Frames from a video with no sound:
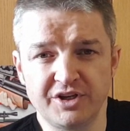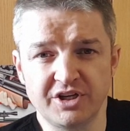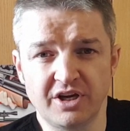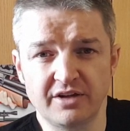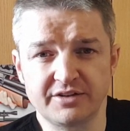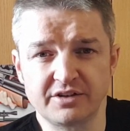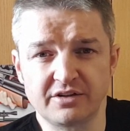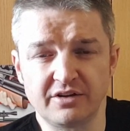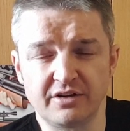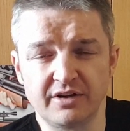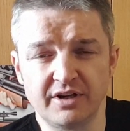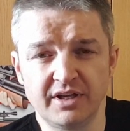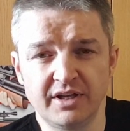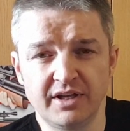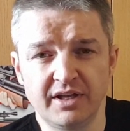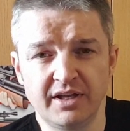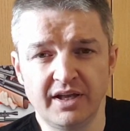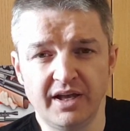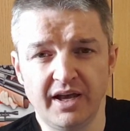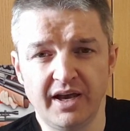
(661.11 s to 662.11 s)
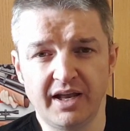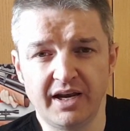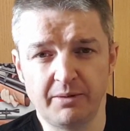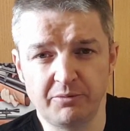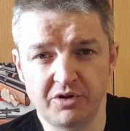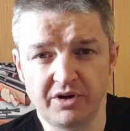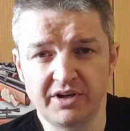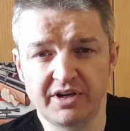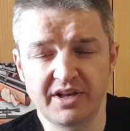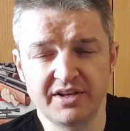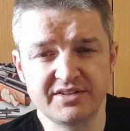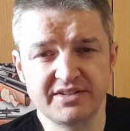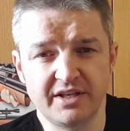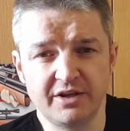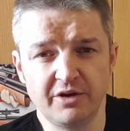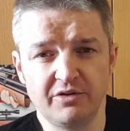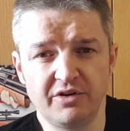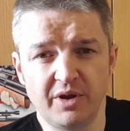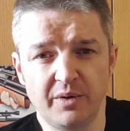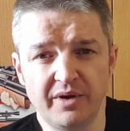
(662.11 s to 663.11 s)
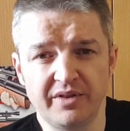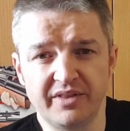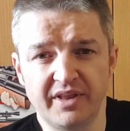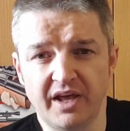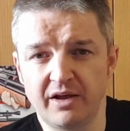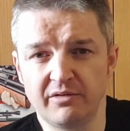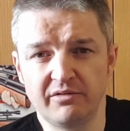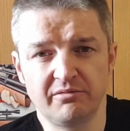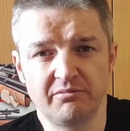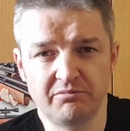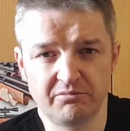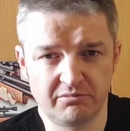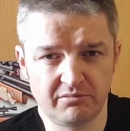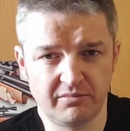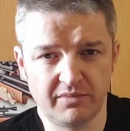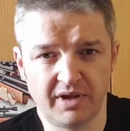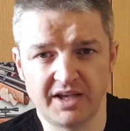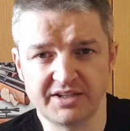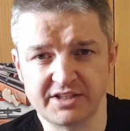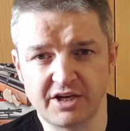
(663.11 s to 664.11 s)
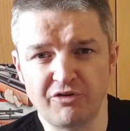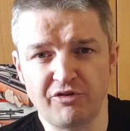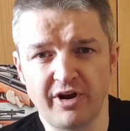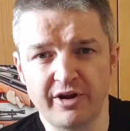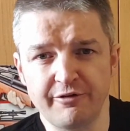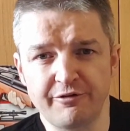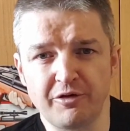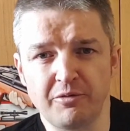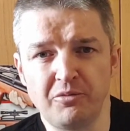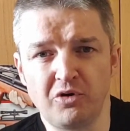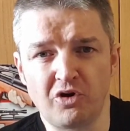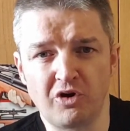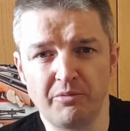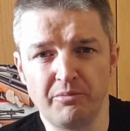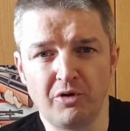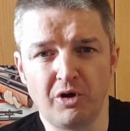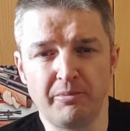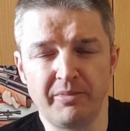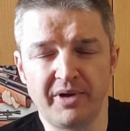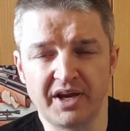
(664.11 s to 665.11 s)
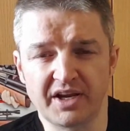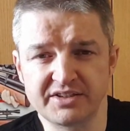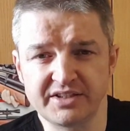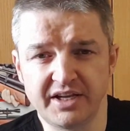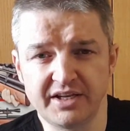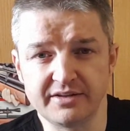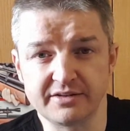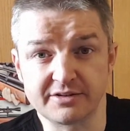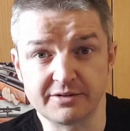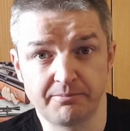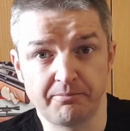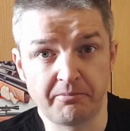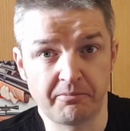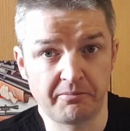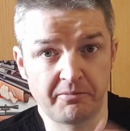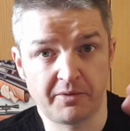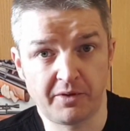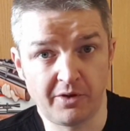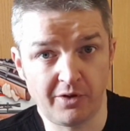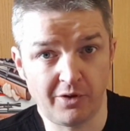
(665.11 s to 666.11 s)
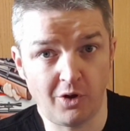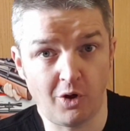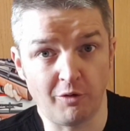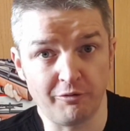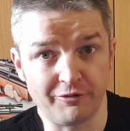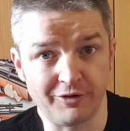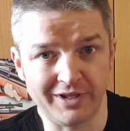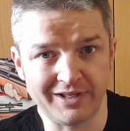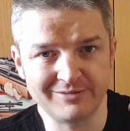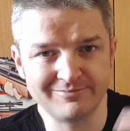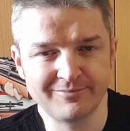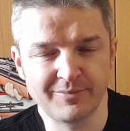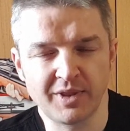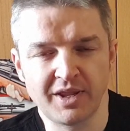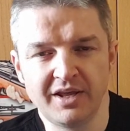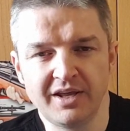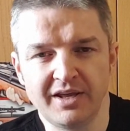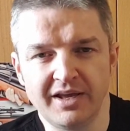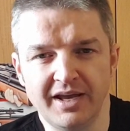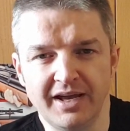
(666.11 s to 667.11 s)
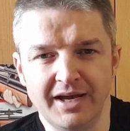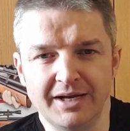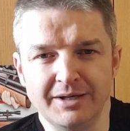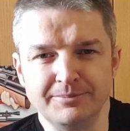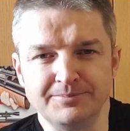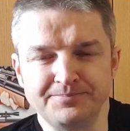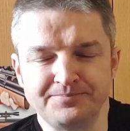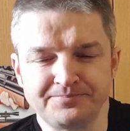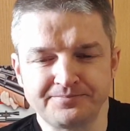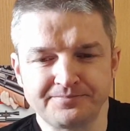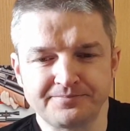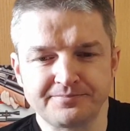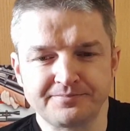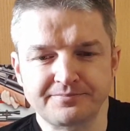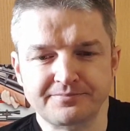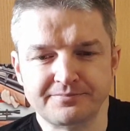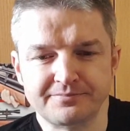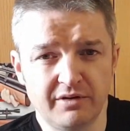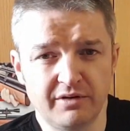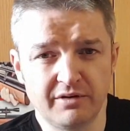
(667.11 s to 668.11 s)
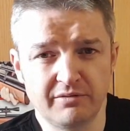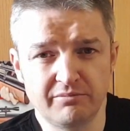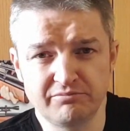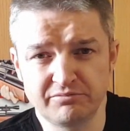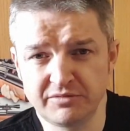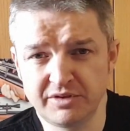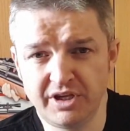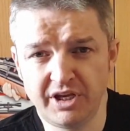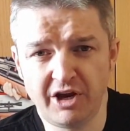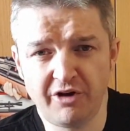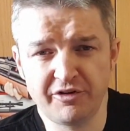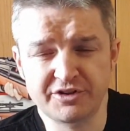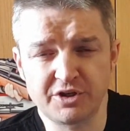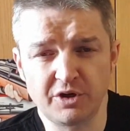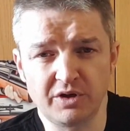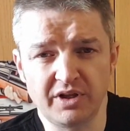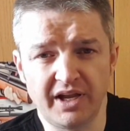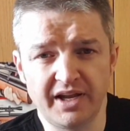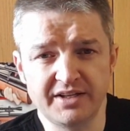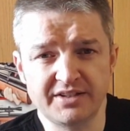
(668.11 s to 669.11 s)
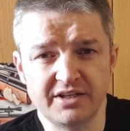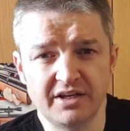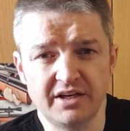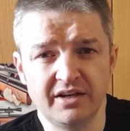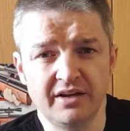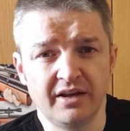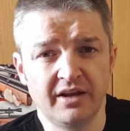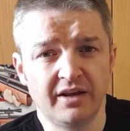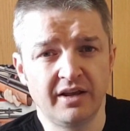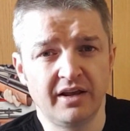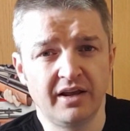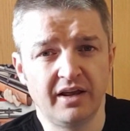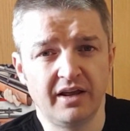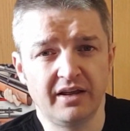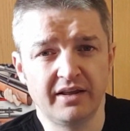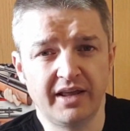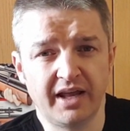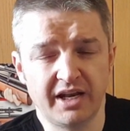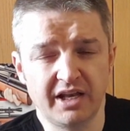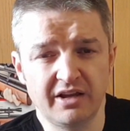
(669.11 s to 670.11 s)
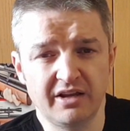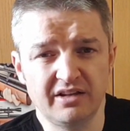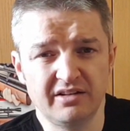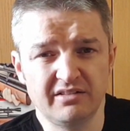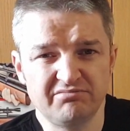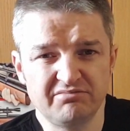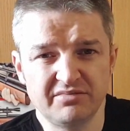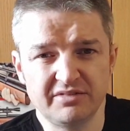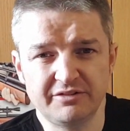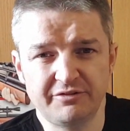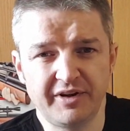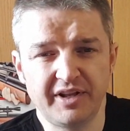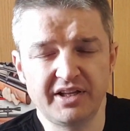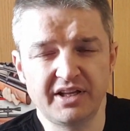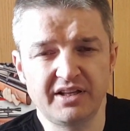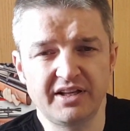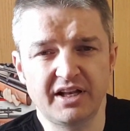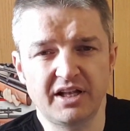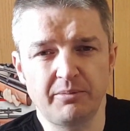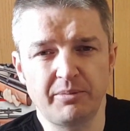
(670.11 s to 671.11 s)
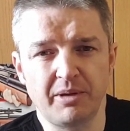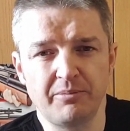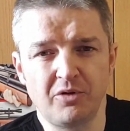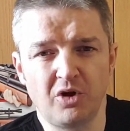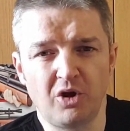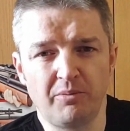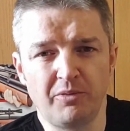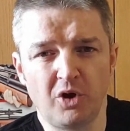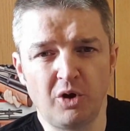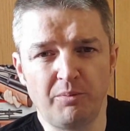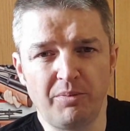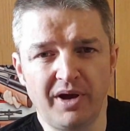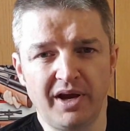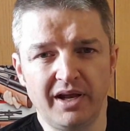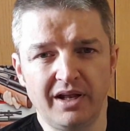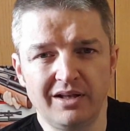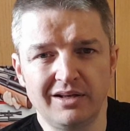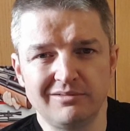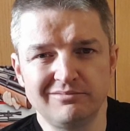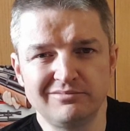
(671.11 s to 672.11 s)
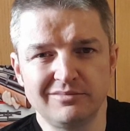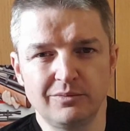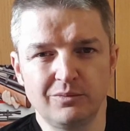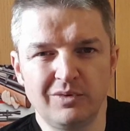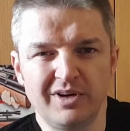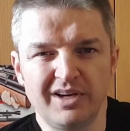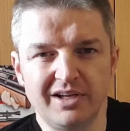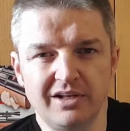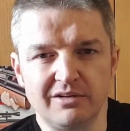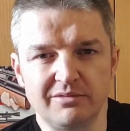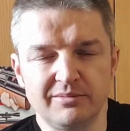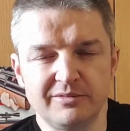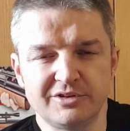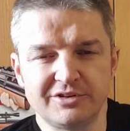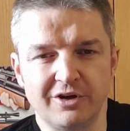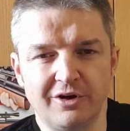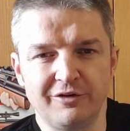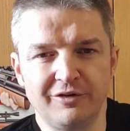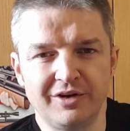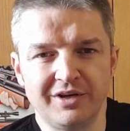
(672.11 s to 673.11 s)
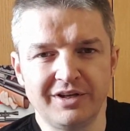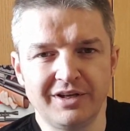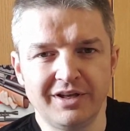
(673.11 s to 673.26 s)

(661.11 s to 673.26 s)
article, and I'm going to continue doing that as I write for more and more magazines, hopefully. A year or two later, feeling a little bit more mobile, well, sort of